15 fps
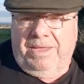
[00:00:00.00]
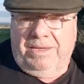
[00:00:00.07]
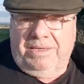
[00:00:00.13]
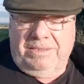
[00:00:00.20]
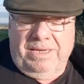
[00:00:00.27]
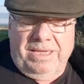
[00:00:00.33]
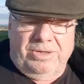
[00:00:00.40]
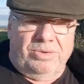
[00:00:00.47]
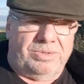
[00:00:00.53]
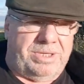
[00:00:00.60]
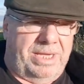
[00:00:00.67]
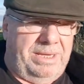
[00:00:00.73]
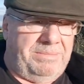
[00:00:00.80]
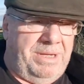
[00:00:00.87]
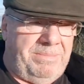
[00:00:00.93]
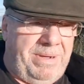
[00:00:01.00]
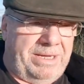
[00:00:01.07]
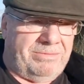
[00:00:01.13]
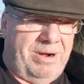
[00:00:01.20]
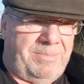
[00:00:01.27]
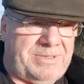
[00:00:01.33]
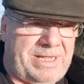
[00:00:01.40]
legal team made
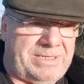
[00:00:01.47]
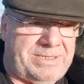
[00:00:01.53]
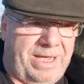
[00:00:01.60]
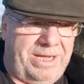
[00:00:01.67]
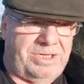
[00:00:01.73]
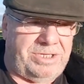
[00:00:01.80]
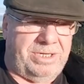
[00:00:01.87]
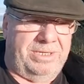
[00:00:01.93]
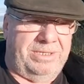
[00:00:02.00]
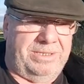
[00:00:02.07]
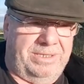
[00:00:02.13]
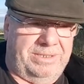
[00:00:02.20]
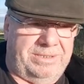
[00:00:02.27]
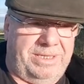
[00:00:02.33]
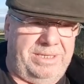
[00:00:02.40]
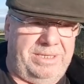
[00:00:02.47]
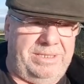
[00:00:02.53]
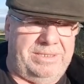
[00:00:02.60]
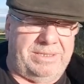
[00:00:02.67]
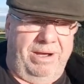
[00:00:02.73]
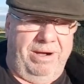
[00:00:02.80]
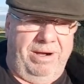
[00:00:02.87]
representation that
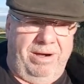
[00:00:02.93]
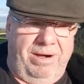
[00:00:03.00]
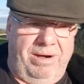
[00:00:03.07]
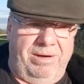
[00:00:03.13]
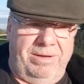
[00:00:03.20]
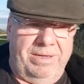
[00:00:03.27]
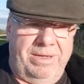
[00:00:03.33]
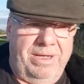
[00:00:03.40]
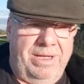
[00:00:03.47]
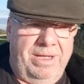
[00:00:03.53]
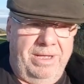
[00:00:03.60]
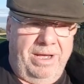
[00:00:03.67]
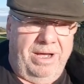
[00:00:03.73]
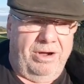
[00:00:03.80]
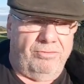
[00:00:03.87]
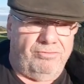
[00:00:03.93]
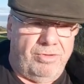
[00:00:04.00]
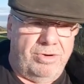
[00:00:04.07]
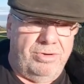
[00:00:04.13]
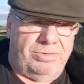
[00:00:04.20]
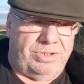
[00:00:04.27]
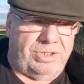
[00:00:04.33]
these are
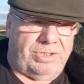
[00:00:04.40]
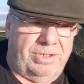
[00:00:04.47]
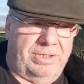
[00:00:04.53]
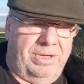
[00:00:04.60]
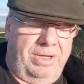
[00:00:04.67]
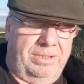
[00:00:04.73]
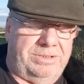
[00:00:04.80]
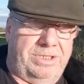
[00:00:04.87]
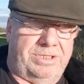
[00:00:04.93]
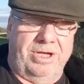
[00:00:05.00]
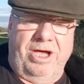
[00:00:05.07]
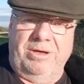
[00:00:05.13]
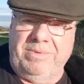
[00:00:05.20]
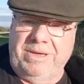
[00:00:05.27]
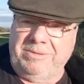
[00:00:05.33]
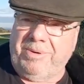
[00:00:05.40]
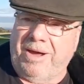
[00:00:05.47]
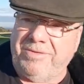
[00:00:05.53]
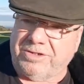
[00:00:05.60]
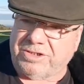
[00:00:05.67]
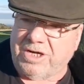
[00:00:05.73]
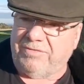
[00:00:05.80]
routes that are determined by
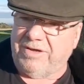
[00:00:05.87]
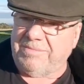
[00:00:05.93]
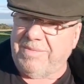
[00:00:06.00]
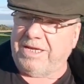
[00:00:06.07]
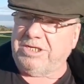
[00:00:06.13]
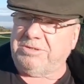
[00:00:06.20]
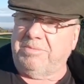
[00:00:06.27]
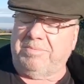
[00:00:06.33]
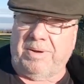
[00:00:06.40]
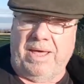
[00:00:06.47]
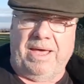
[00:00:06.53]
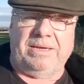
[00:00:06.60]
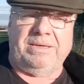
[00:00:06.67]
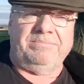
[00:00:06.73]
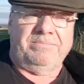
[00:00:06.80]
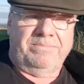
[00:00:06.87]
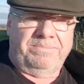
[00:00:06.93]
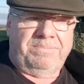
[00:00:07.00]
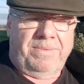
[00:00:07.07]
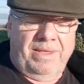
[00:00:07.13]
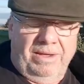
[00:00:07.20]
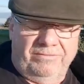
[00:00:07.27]
the traffic management plan.
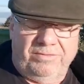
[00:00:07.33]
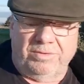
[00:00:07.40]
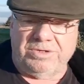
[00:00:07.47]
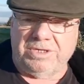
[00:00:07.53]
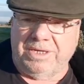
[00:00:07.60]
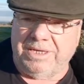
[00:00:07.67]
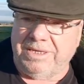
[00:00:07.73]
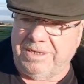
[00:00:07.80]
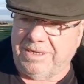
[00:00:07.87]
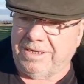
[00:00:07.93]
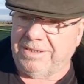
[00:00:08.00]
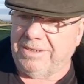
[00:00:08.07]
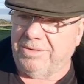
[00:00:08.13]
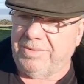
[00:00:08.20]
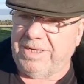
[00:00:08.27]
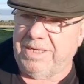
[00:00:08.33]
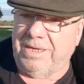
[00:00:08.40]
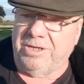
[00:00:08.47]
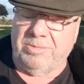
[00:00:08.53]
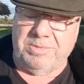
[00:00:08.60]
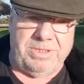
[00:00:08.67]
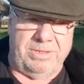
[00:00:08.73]
Unfortunately, we didn't get an
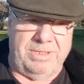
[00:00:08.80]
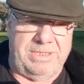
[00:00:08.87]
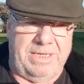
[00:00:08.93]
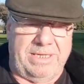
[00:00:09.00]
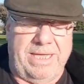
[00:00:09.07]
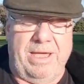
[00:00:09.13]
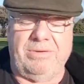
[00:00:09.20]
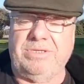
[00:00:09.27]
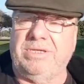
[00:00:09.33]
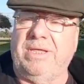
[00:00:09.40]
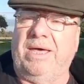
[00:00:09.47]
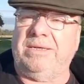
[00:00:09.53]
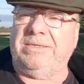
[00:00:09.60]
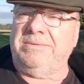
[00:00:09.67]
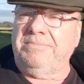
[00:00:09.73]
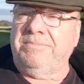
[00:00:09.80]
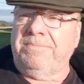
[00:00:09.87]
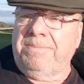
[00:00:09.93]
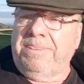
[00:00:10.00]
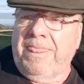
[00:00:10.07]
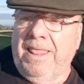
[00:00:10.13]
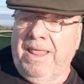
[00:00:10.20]
opportunity to counter that,
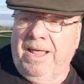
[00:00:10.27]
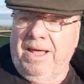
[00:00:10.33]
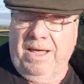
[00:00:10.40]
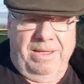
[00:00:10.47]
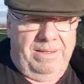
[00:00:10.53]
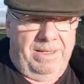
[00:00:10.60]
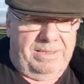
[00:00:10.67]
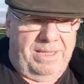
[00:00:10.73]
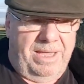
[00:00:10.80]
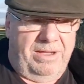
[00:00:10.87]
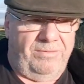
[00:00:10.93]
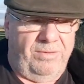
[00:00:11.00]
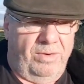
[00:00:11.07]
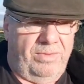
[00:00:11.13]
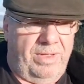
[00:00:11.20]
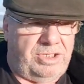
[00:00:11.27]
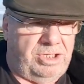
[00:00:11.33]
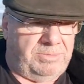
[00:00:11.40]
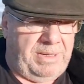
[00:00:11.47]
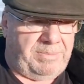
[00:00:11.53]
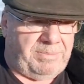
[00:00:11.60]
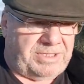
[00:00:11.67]
and therefore they should
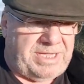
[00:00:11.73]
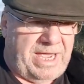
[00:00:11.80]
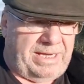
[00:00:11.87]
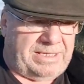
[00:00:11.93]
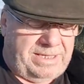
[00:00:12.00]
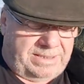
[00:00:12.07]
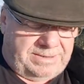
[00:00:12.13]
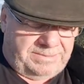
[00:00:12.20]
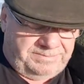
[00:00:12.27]
be protected.